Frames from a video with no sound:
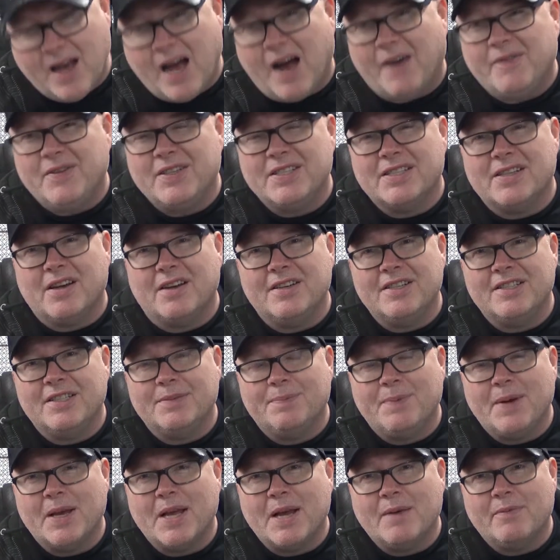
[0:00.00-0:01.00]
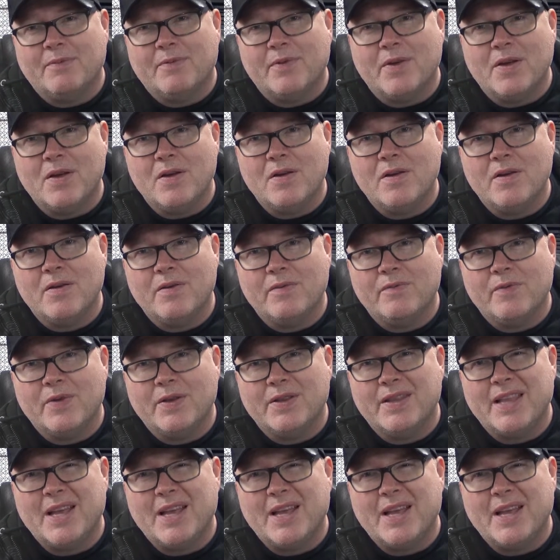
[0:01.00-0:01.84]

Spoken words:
I've decided to pick up the